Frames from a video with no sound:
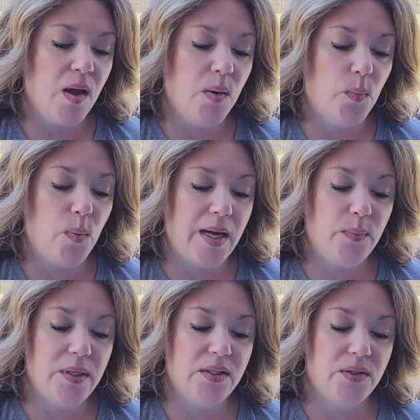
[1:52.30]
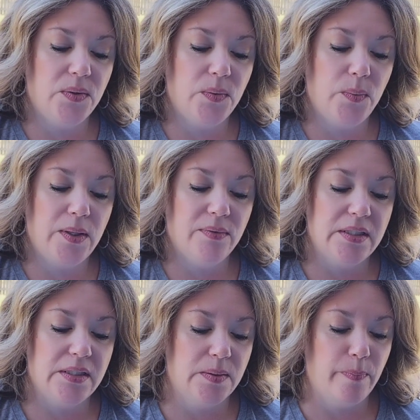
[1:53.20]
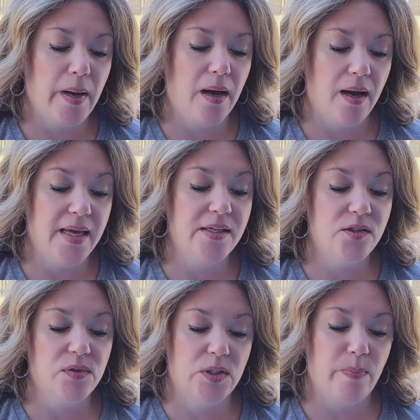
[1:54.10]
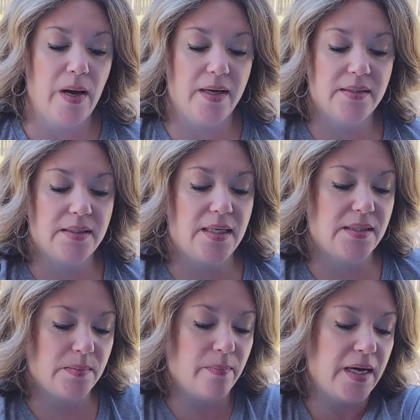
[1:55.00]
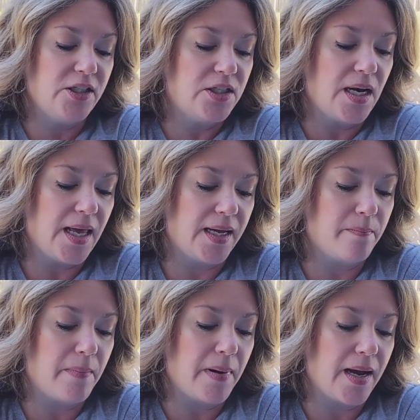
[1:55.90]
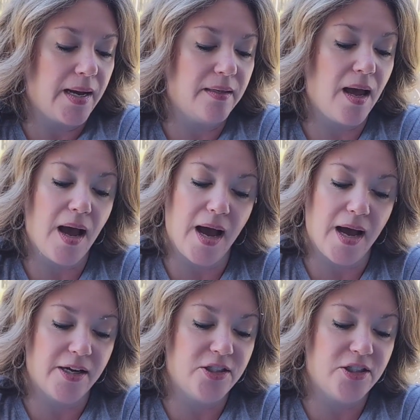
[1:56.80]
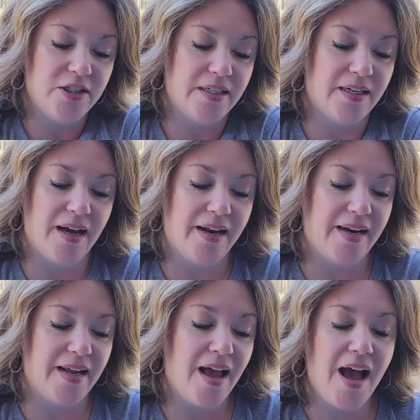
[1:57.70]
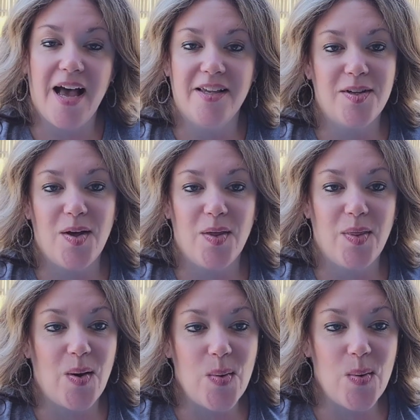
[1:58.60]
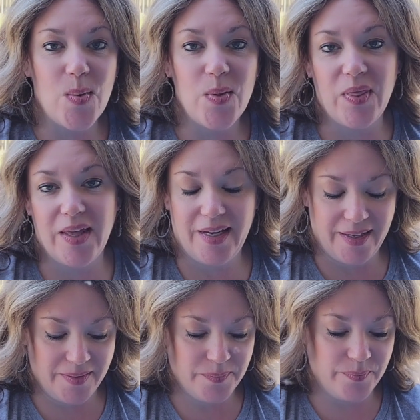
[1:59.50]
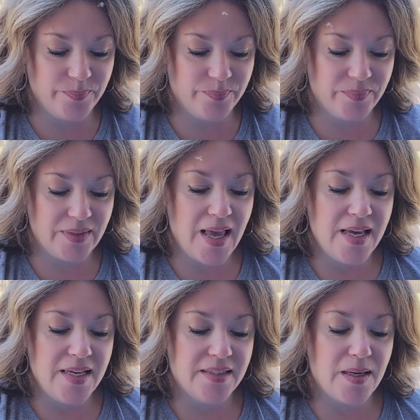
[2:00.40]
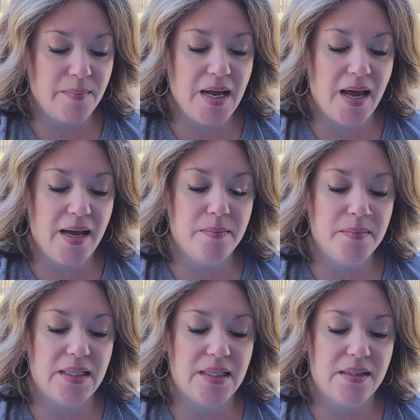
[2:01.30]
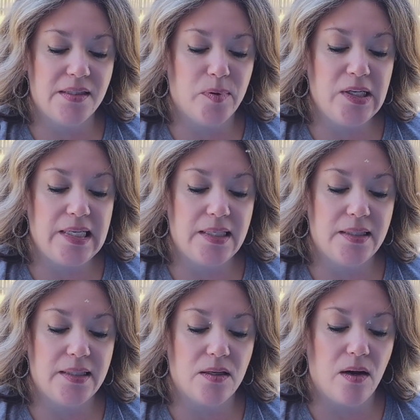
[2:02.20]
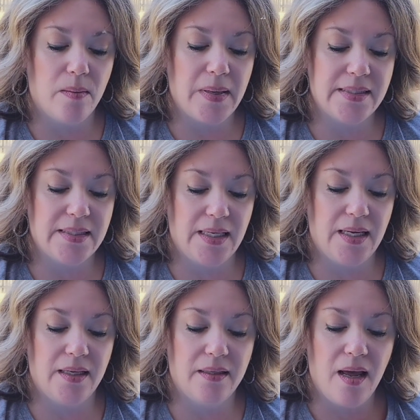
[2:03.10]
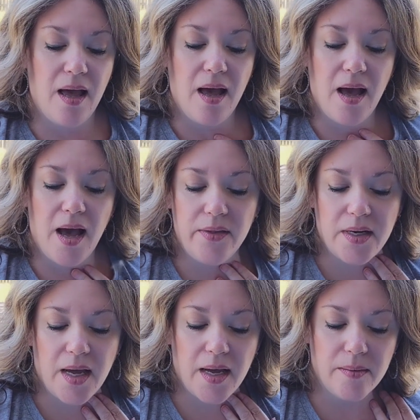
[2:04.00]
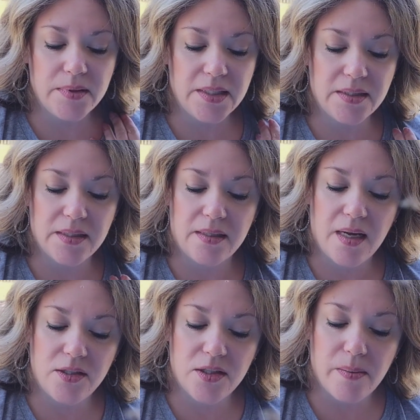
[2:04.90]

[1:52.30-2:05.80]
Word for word: When we do, we respond. His response is much like mine. I sure did, honey. I saw the whole thing. Sometimes it's a breeze on my skin. Other times it's a nudge on my